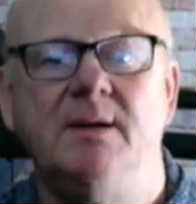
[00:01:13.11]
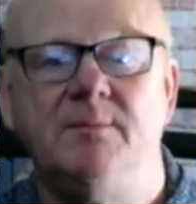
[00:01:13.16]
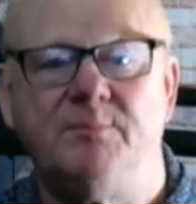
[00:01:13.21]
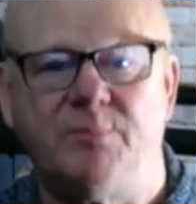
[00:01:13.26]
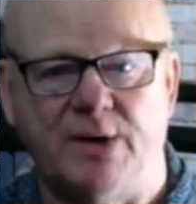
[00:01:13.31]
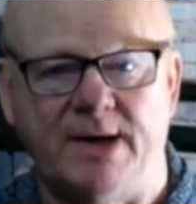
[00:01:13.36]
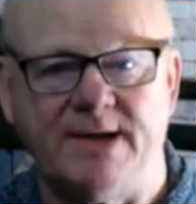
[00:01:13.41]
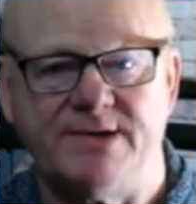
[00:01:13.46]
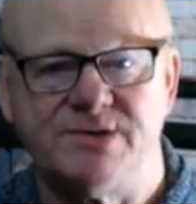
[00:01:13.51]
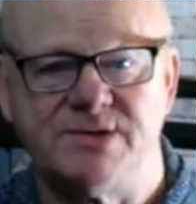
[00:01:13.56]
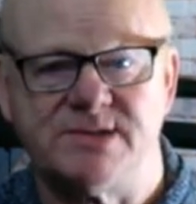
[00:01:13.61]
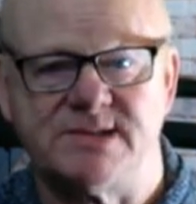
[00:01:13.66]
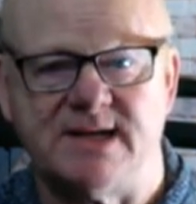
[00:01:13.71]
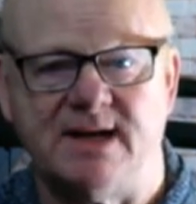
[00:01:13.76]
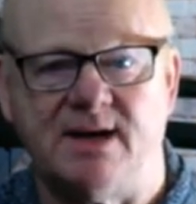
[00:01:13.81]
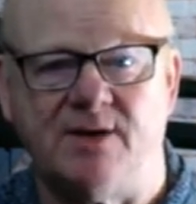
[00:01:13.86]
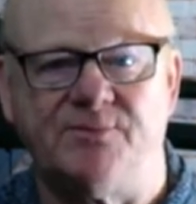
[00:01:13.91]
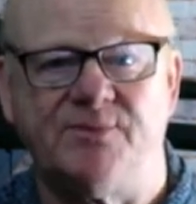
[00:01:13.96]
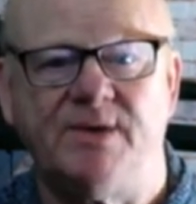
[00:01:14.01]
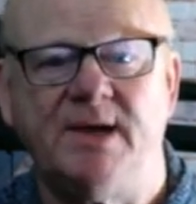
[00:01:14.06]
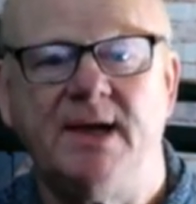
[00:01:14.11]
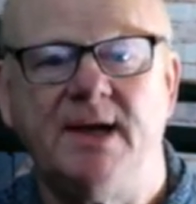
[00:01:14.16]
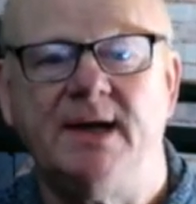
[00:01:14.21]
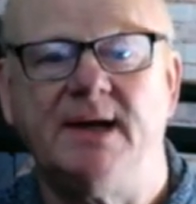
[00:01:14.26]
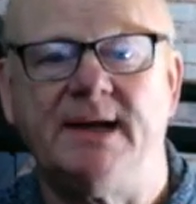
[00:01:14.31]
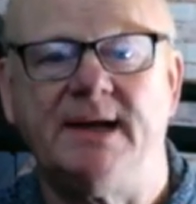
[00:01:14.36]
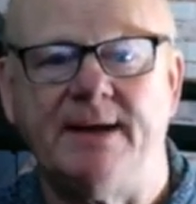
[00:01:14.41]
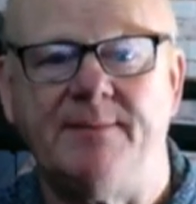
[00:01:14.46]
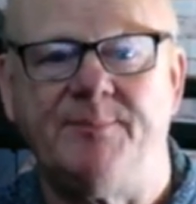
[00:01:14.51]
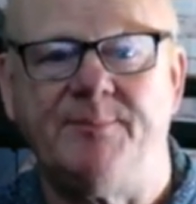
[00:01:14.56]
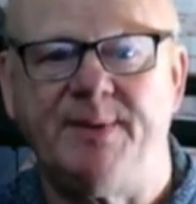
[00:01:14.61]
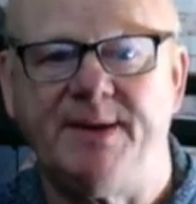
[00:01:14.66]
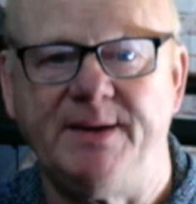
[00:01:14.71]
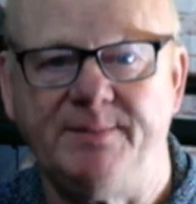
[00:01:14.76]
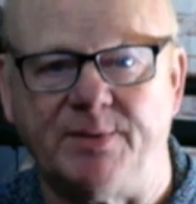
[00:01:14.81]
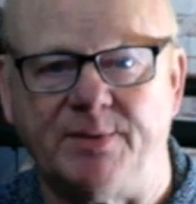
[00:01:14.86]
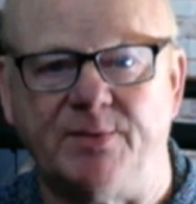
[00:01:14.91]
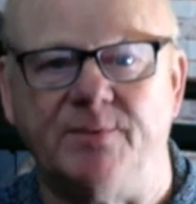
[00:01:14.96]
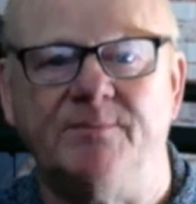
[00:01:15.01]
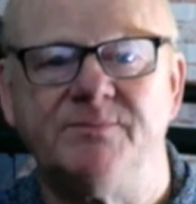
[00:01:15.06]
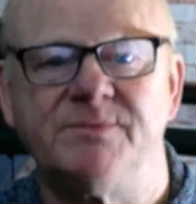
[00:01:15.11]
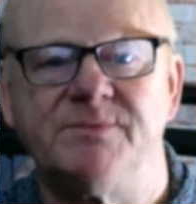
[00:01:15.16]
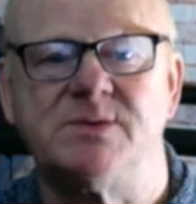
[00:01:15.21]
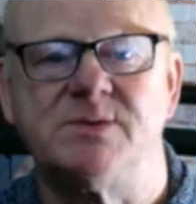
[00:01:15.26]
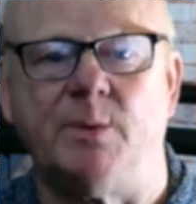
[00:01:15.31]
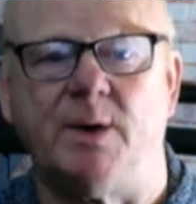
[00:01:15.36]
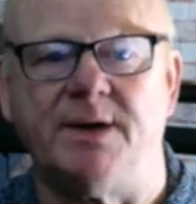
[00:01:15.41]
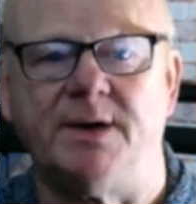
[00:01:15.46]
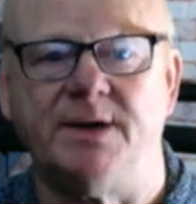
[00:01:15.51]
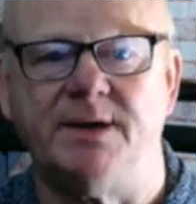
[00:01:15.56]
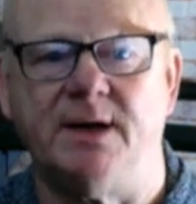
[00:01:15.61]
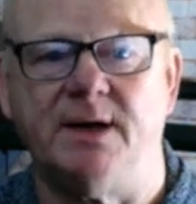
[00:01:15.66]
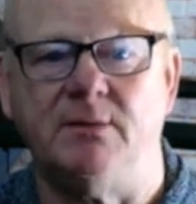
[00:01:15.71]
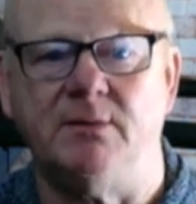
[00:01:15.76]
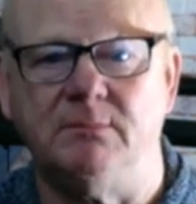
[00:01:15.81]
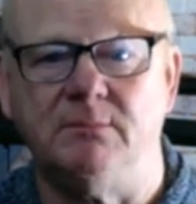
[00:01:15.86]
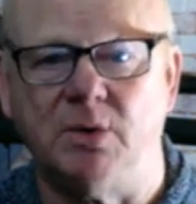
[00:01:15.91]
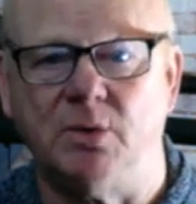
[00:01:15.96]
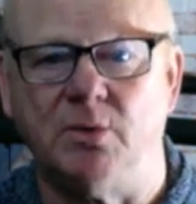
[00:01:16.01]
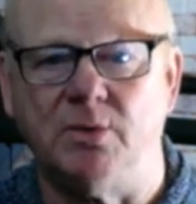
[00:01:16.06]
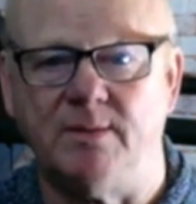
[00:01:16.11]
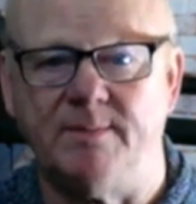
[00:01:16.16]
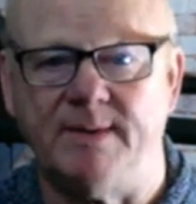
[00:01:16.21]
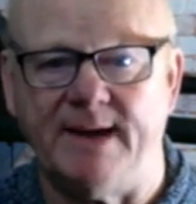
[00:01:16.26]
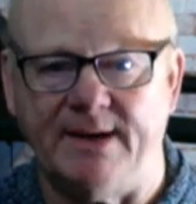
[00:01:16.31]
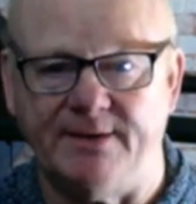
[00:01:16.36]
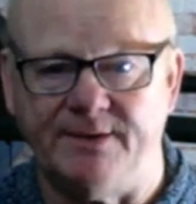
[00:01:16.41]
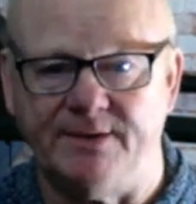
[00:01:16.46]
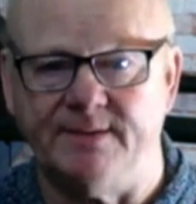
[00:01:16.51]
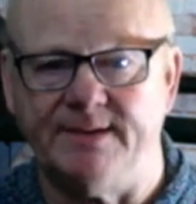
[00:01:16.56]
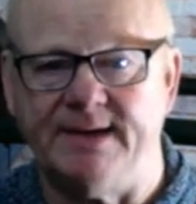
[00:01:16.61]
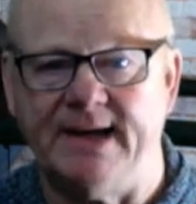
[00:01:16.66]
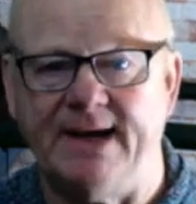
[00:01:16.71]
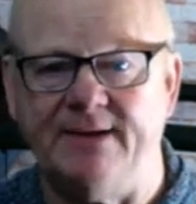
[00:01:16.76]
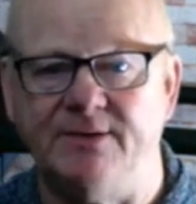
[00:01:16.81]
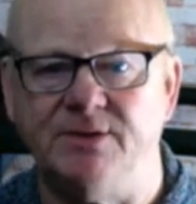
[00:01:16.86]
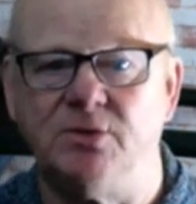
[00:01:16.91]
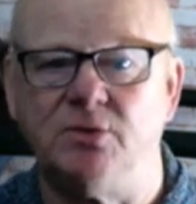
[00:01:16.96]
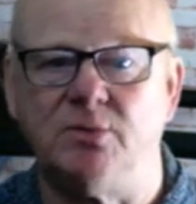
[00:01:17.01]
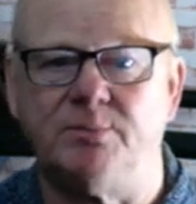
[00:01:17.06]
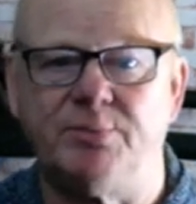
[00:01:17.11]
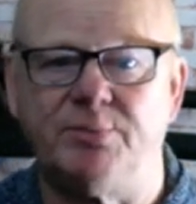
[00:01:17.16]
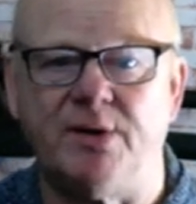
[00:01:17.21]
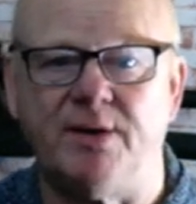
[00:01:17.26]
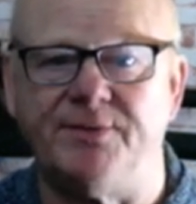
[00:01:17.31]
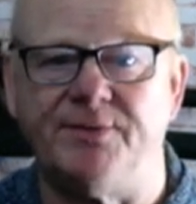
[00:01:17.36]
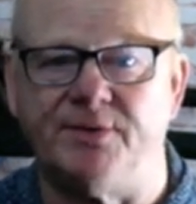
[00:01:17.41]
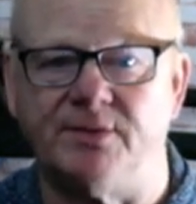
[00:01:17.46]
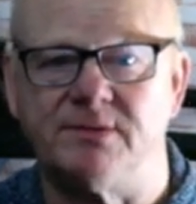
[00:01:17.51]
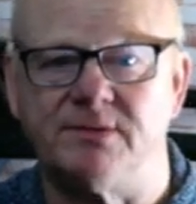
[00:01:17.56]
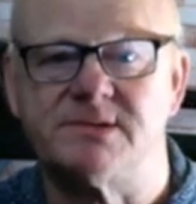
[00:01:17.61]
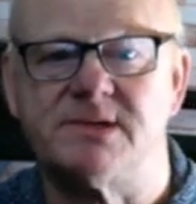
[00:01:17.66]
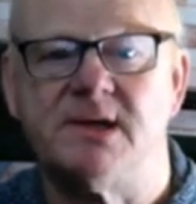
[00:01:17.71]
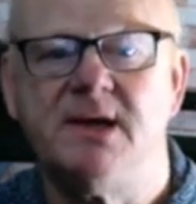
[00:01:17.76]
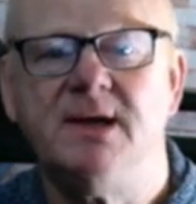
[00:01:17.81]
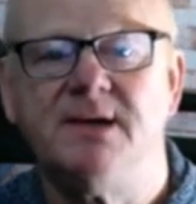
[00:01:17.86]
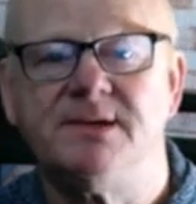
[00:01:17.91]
brand yourself and get people to want to know more about you and how your product,